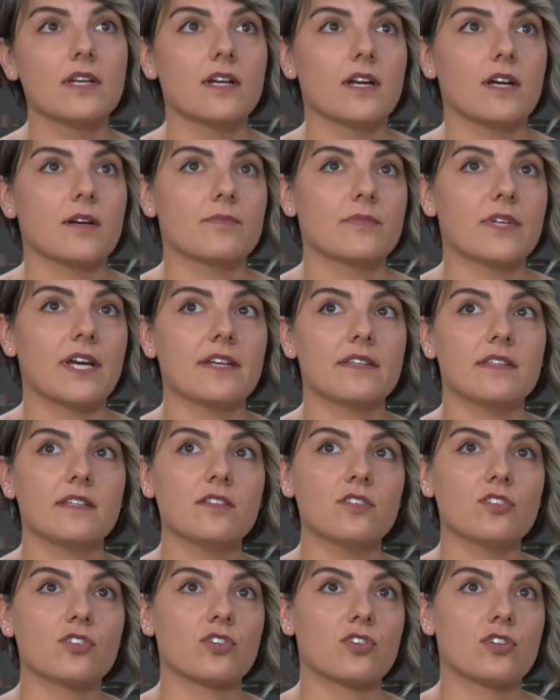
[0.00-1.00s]
Um, I
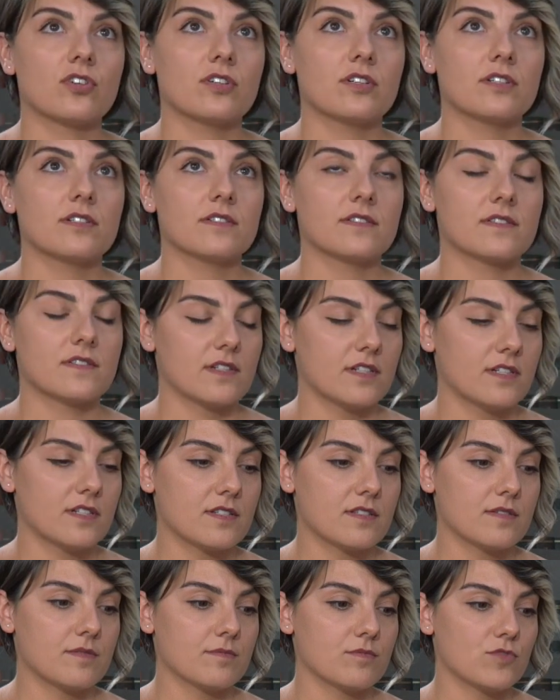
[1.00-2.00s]
think the current
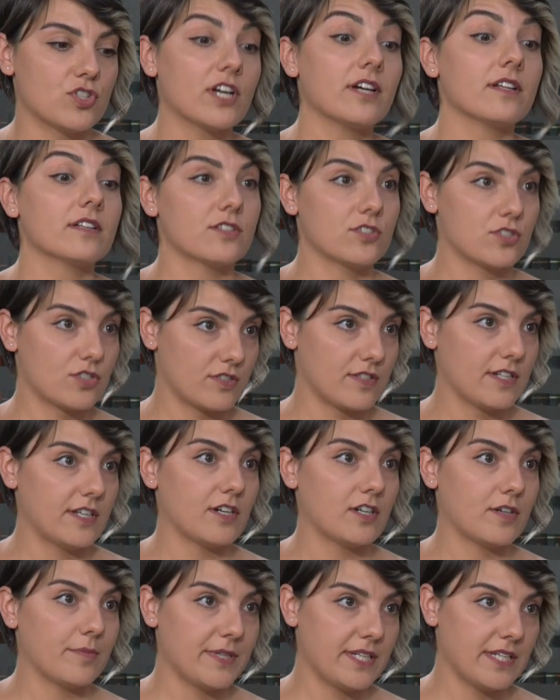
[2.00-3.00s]
uh, challenge
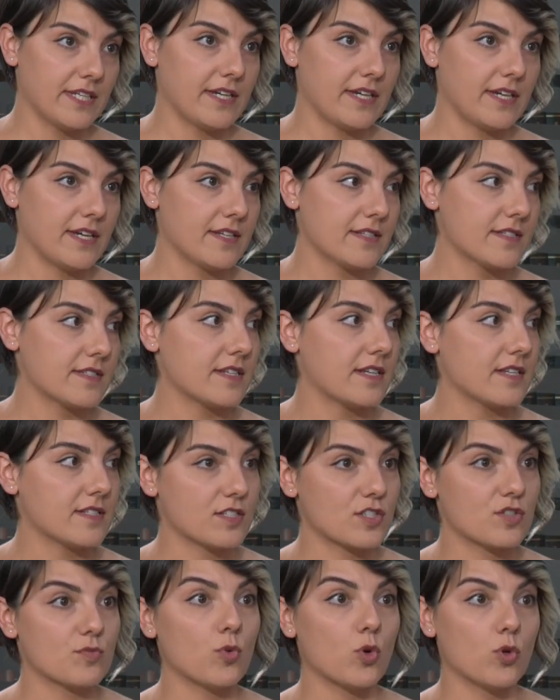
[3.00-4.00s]
that Armenia has as
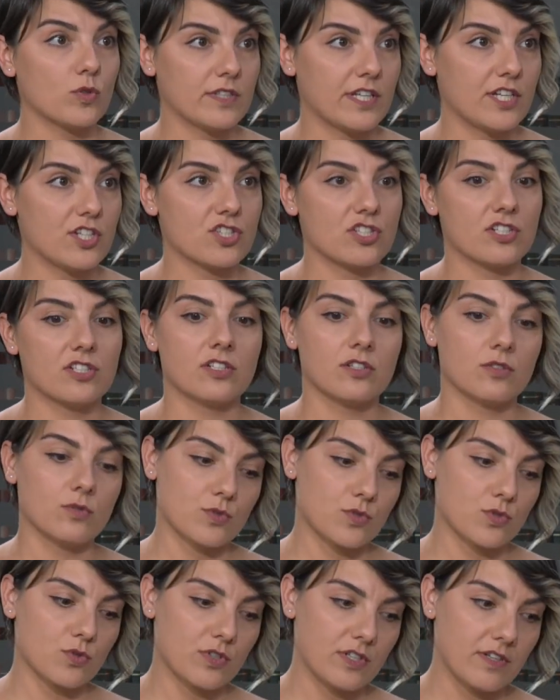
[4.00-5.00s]
a small nation and
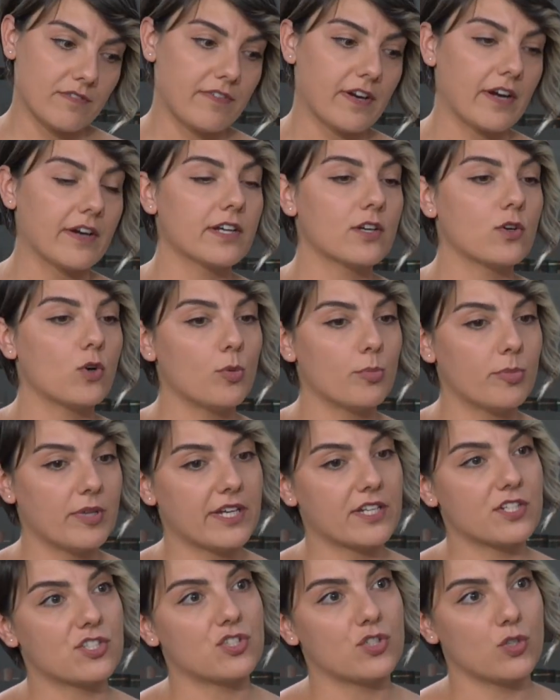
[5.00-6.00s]
also in a very
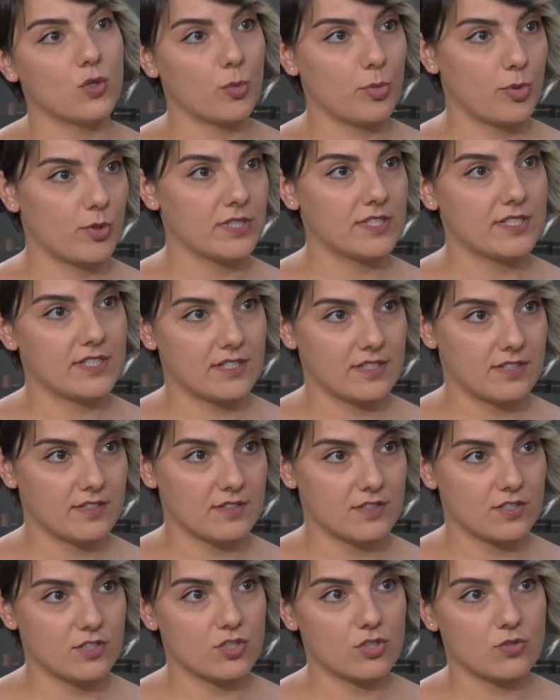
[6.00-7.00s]
complex
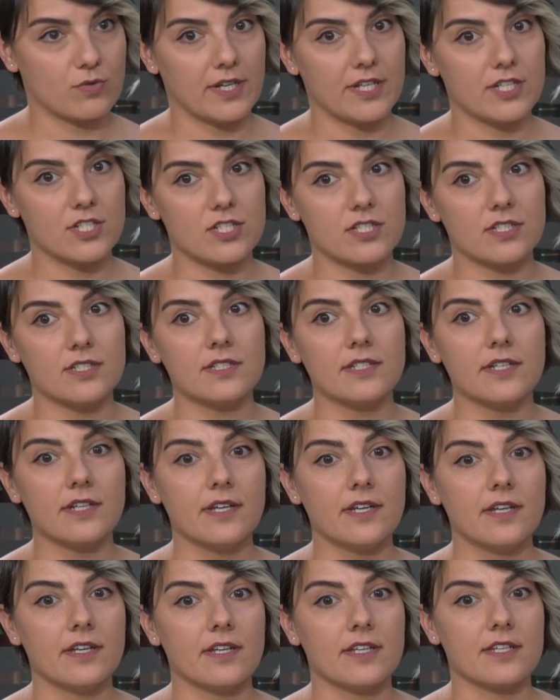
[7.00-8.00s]
geopolitical situation
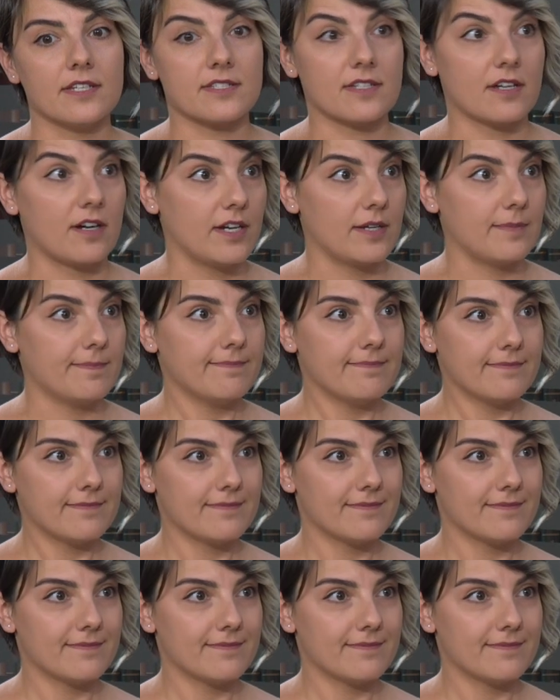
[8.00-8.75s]
is time